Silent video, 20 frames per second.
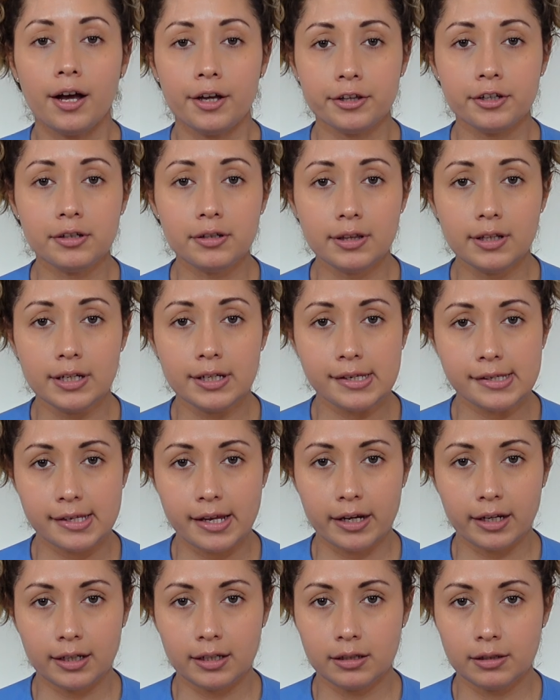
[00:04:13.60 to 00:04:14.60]
Other things
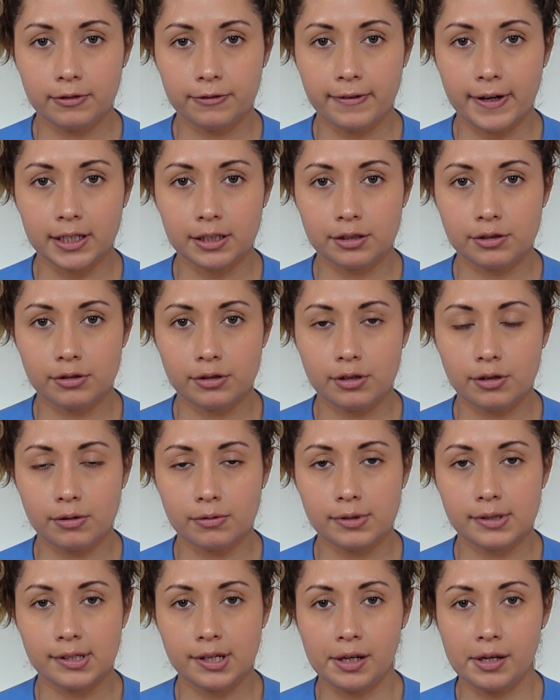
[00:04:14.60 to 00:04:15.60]
that can affect your
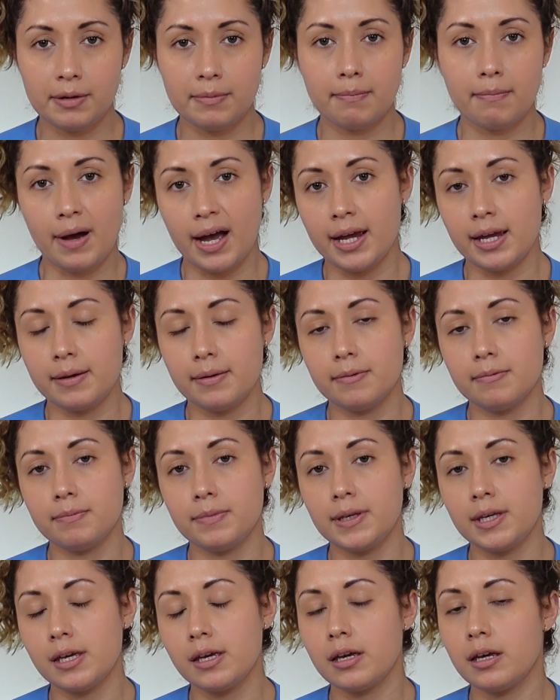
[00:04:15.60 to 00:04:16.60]
dosing might
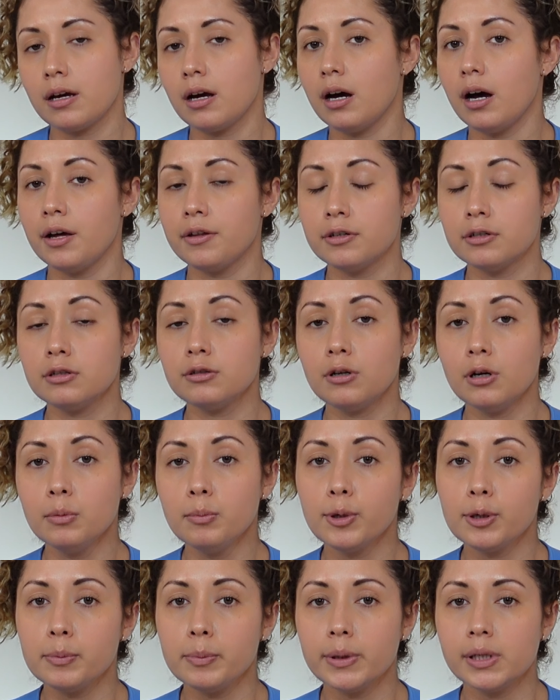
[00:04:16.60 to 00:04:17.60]
be other
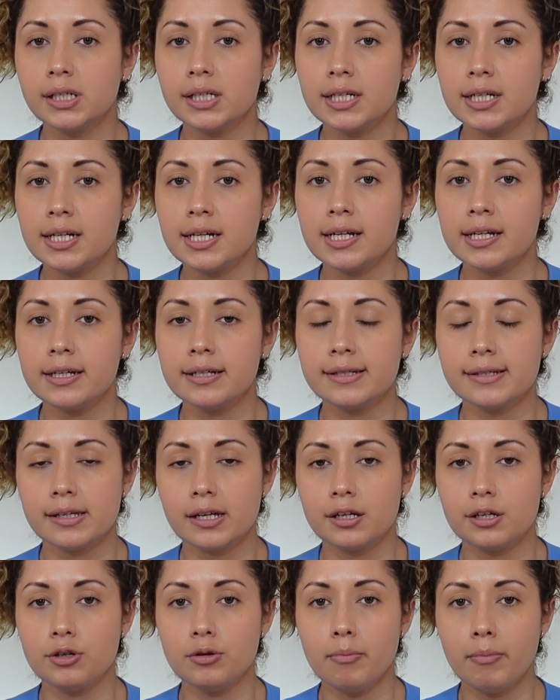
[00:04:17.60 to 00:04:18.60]
comorbidities
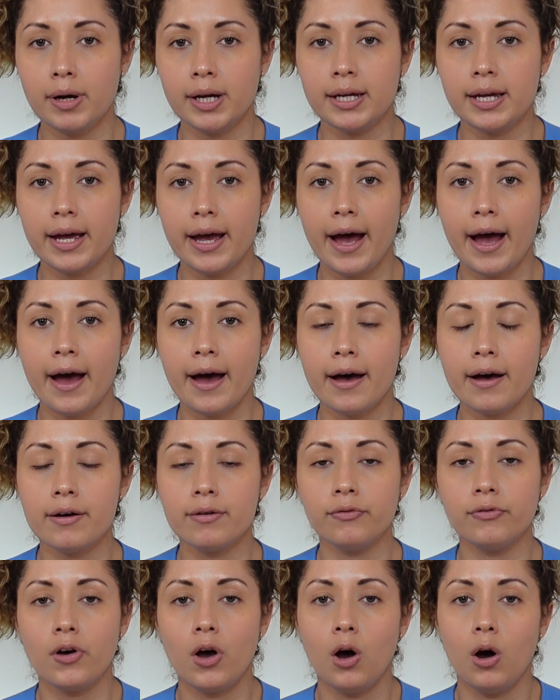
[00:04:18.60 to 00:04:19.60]
that you might
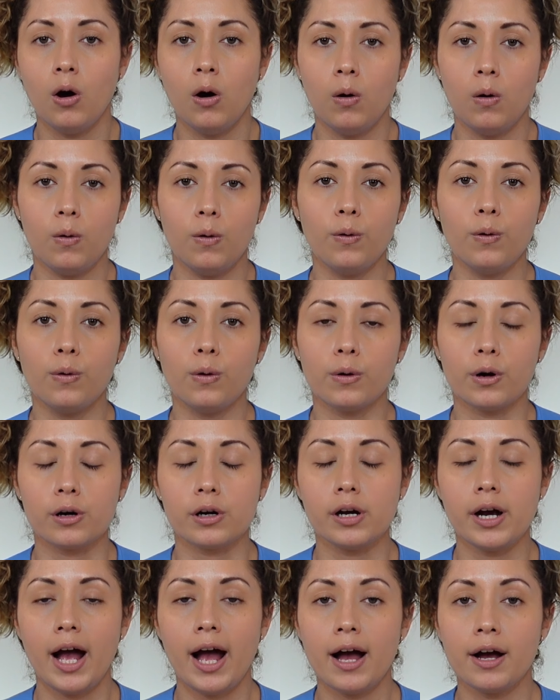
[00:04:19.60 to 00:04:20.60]
have,
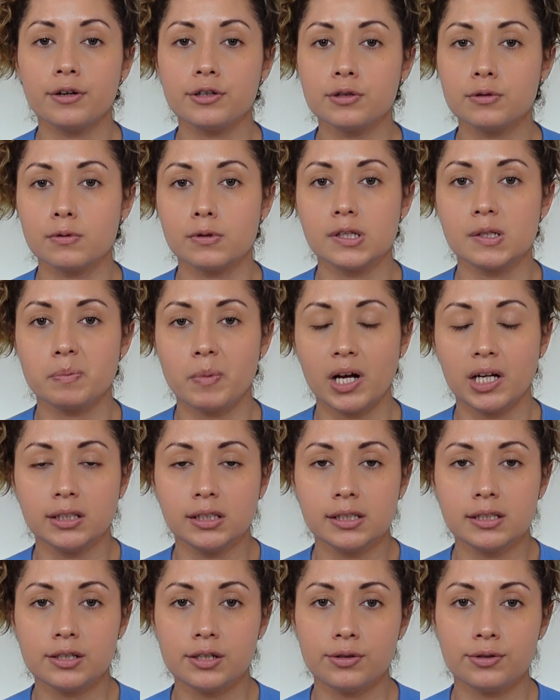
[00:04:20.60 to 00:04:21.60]
or how you
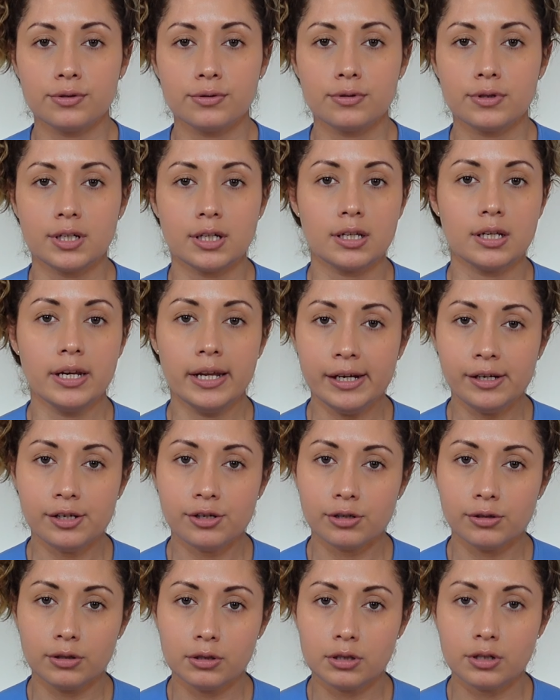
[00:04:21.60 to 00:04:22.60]
responded to the
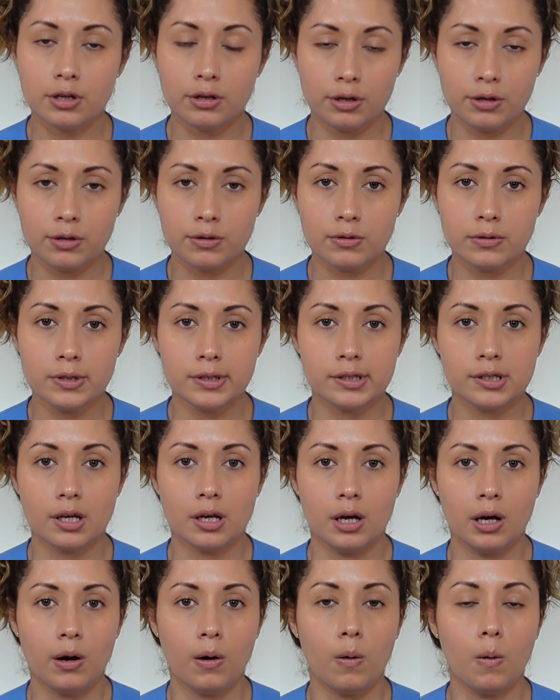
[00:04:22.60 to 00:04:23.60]
initial dose,
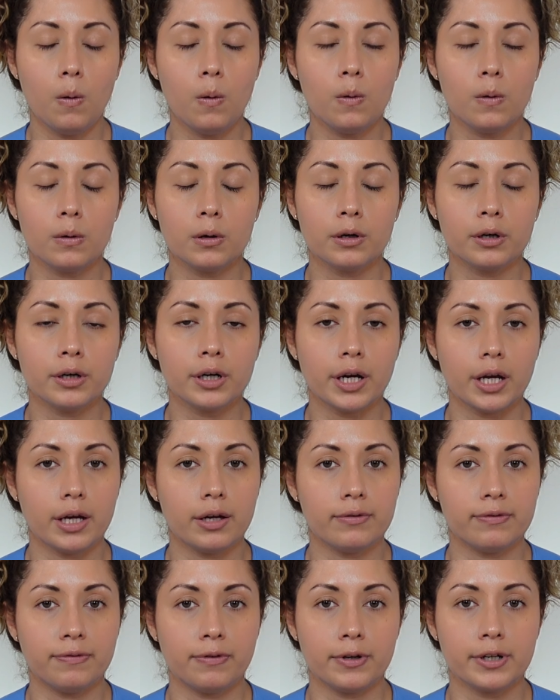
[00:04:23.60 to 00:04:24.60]
or
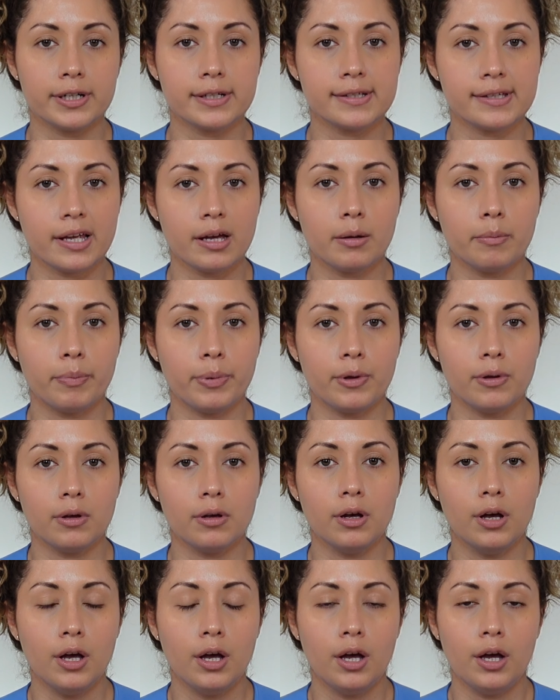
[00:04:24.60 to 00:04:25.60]
if, for
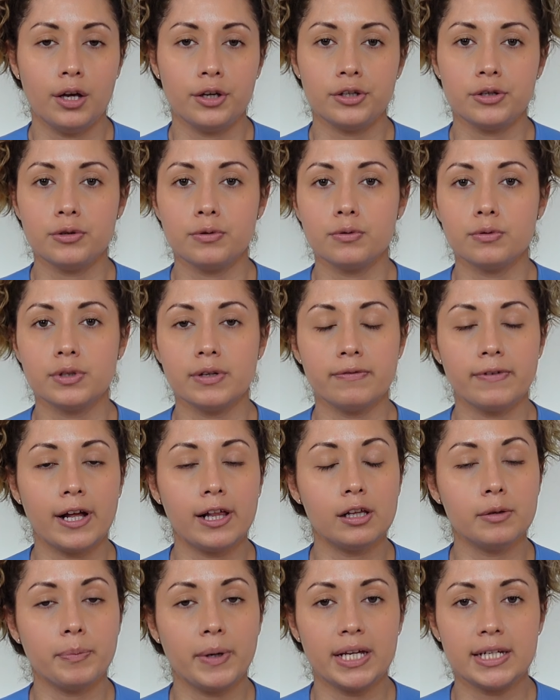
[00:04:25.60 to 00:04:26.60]
example, you
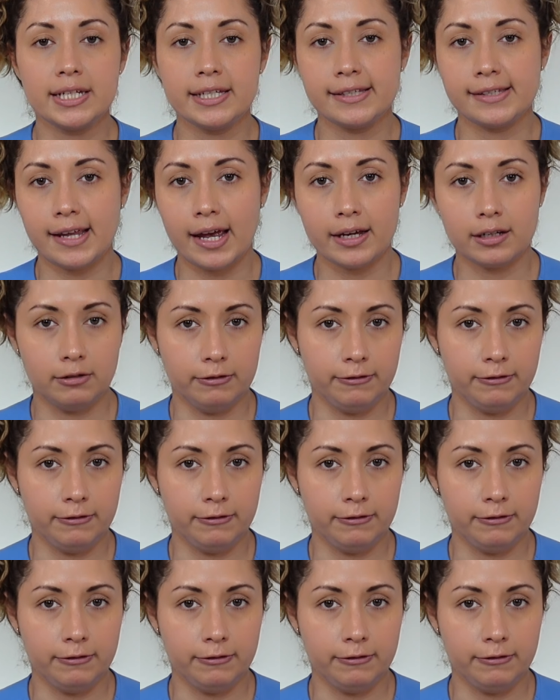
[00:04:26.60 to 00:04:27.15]
develop any side